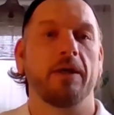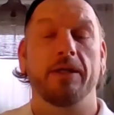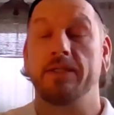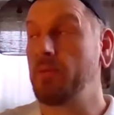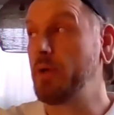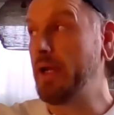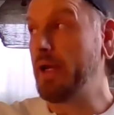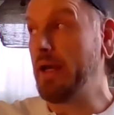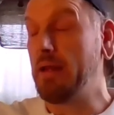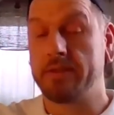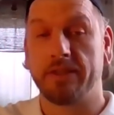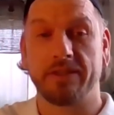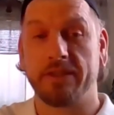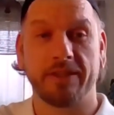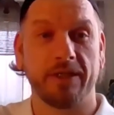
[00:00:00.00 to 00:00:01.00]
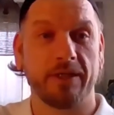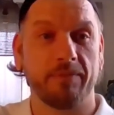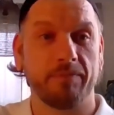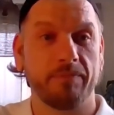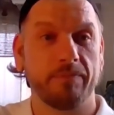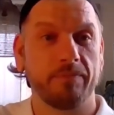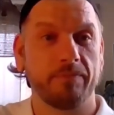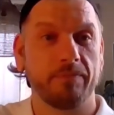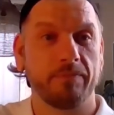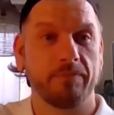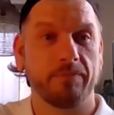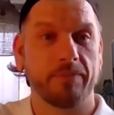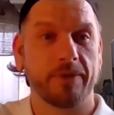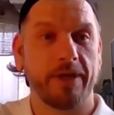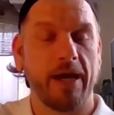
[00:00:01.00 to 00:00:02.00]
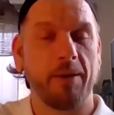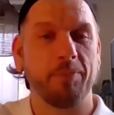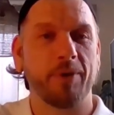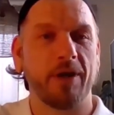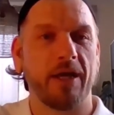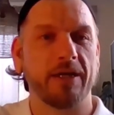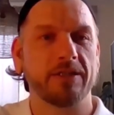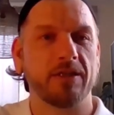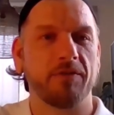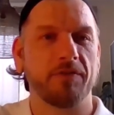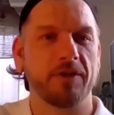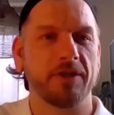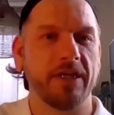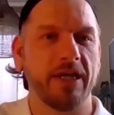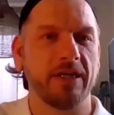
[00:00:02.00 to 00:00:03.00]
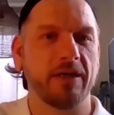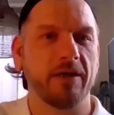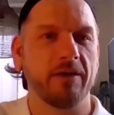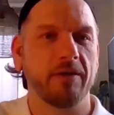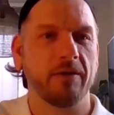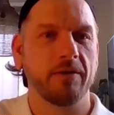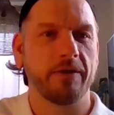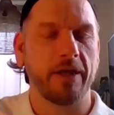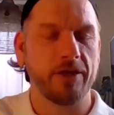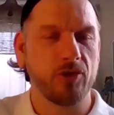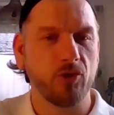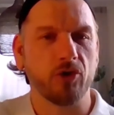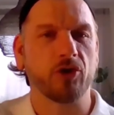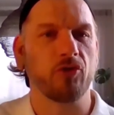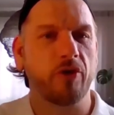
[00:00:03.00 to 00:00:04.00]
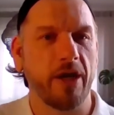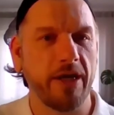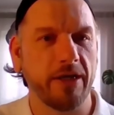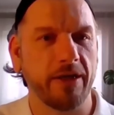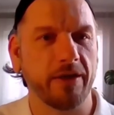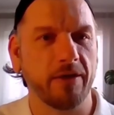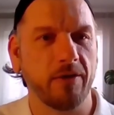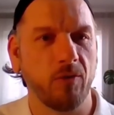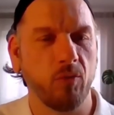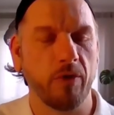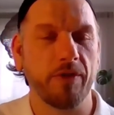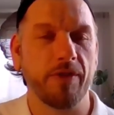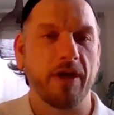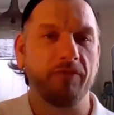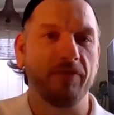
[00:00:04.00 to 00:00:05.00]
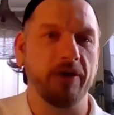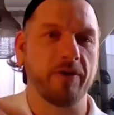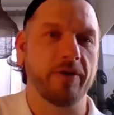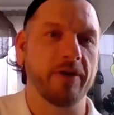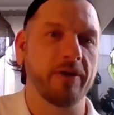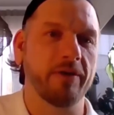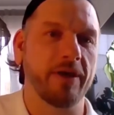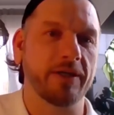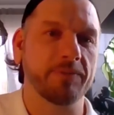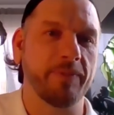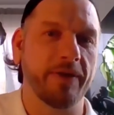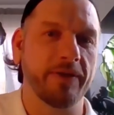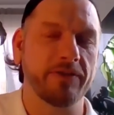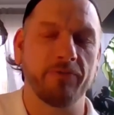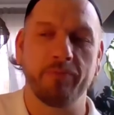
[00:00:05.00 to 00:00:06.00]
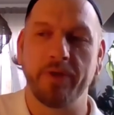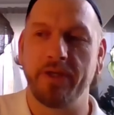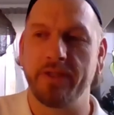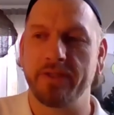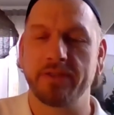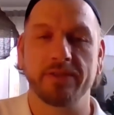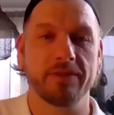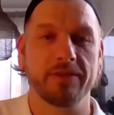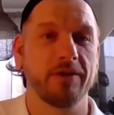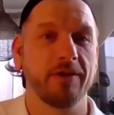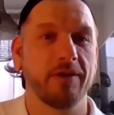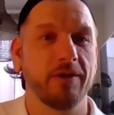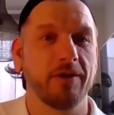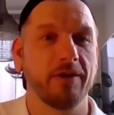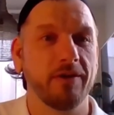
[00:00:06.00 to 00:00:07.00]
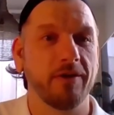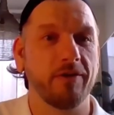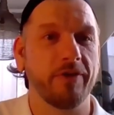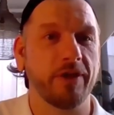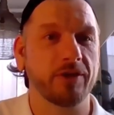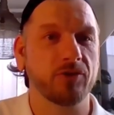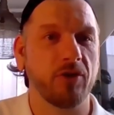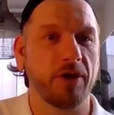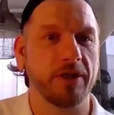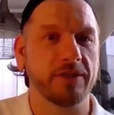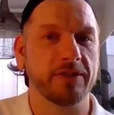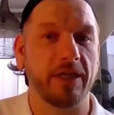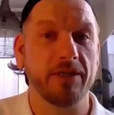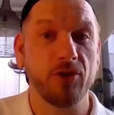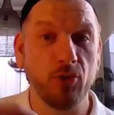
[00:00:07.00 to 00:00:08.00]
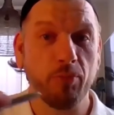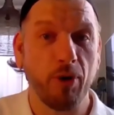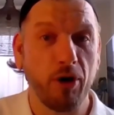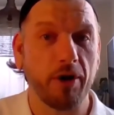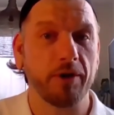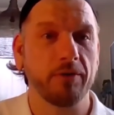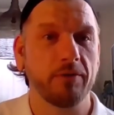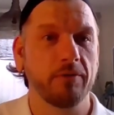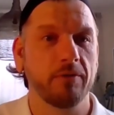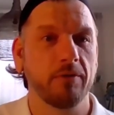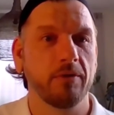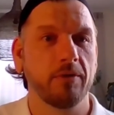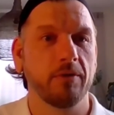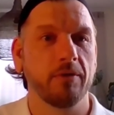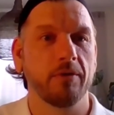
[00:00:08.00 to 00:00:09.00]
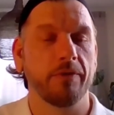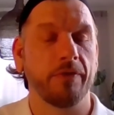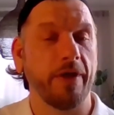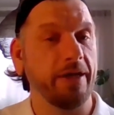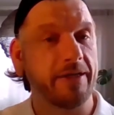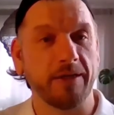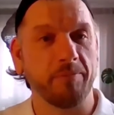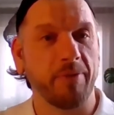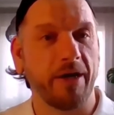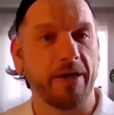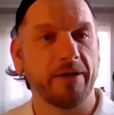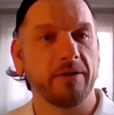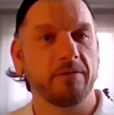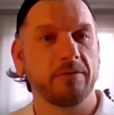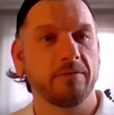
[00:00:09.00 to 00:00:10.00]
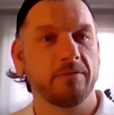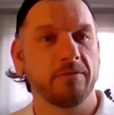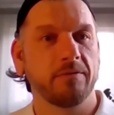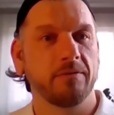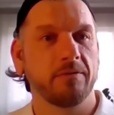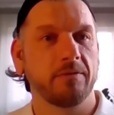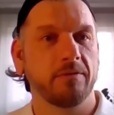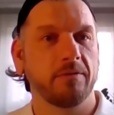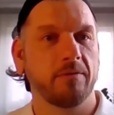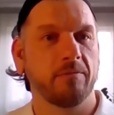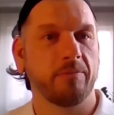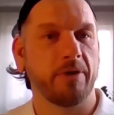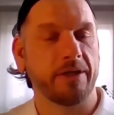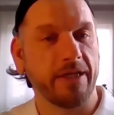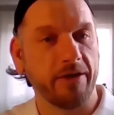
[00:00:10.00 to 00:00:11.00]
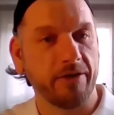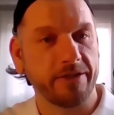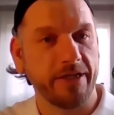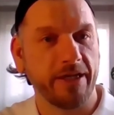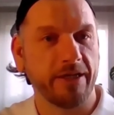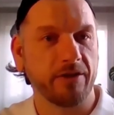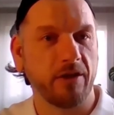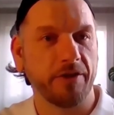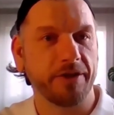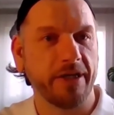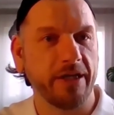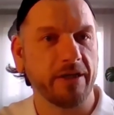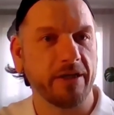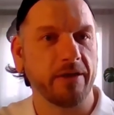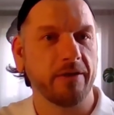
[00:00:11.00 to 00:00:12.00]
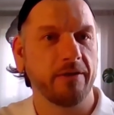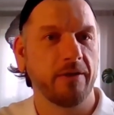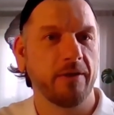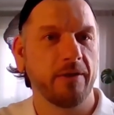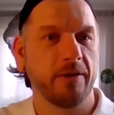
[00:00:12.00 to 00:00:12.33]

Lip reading: and someone else is going to capitalize off the data that you're creating with that very expensive piece of electronics that you bought. They didn't buy it, but they're taking all the data.